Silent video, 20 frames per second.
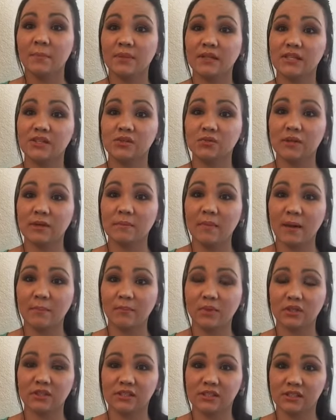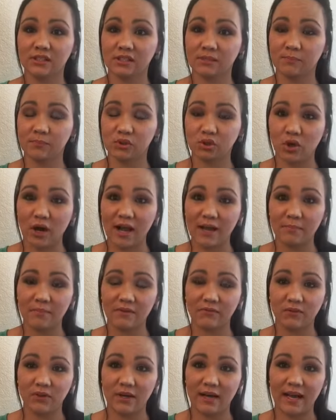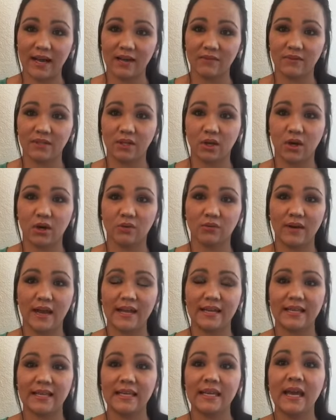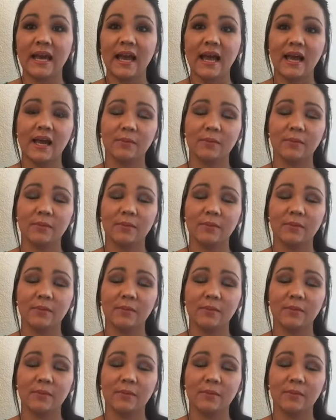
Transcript: Please remember to subscribe if you haven't already,